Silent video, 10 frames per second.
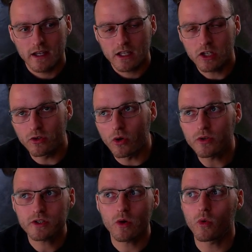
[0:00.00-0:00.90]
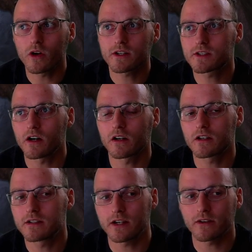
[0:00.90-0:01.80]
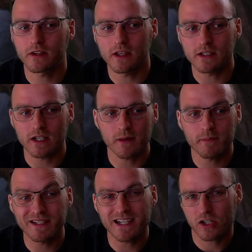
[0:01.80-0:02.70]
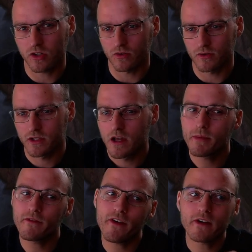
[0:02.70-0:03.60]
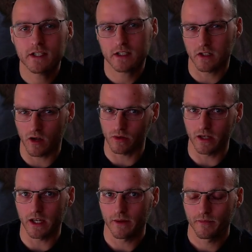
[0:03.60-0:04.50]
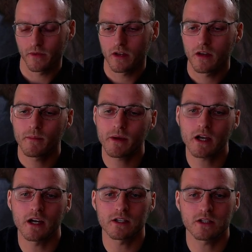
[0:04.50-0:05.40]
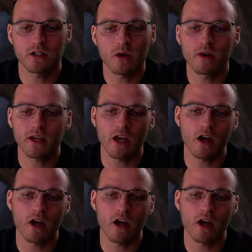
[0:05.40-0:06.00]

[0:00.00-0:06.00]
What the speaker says: You also want to start considering things like positionals, but very slowly, because you don't want to get